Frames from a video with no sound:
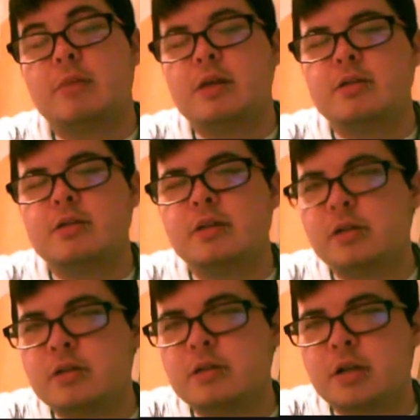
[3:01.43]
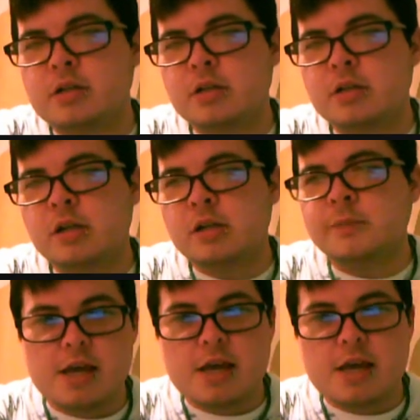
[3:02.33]
be considered
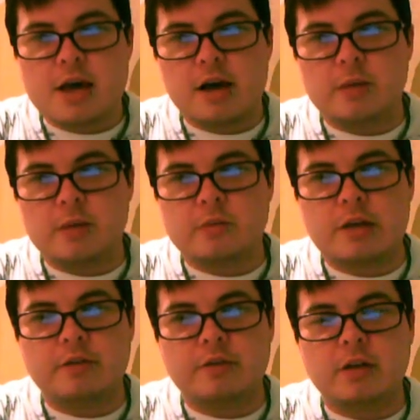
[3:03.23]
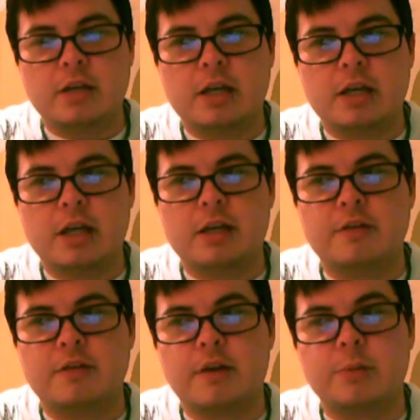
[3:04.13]
transgender. Definitely, it's
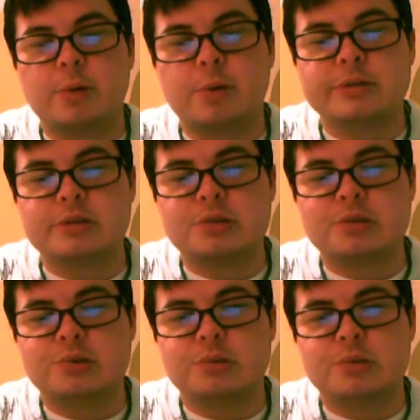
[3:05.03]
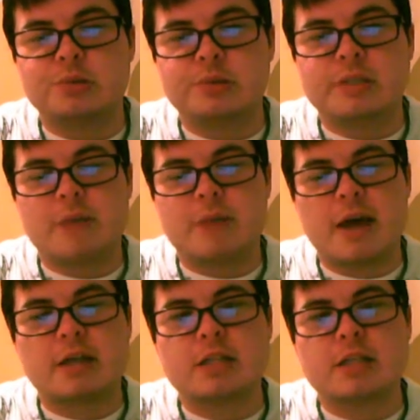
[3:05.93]
very important to
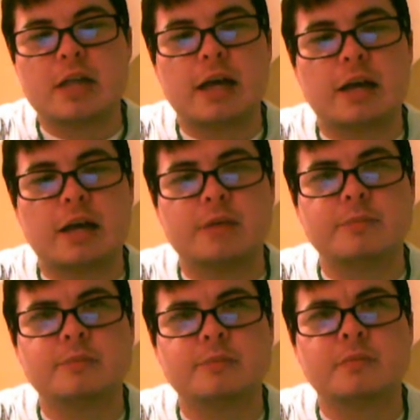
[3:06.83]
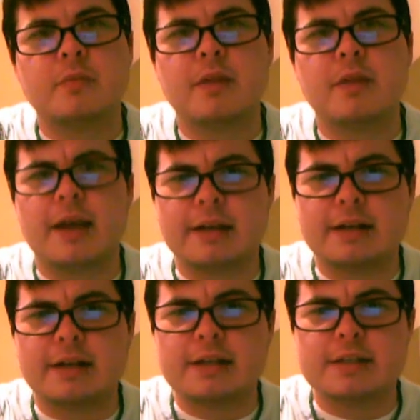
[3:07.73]
respect
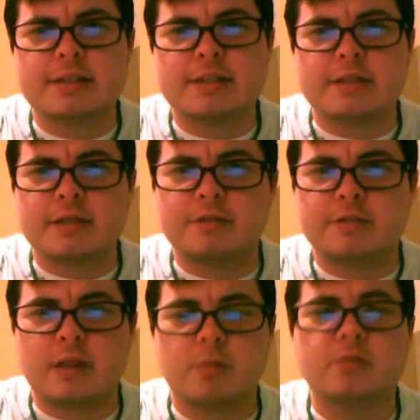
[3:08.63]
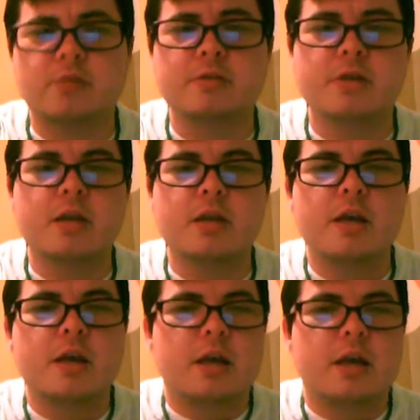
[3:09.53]
identities and self-labels,
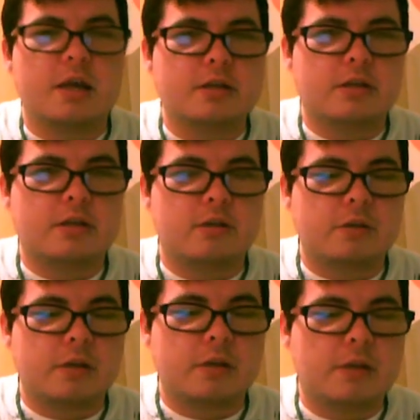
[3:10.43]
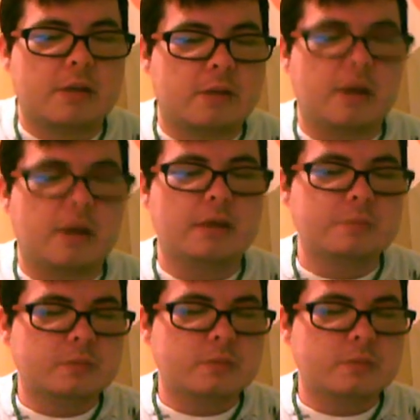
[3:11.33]
and so you want to keep that in mind.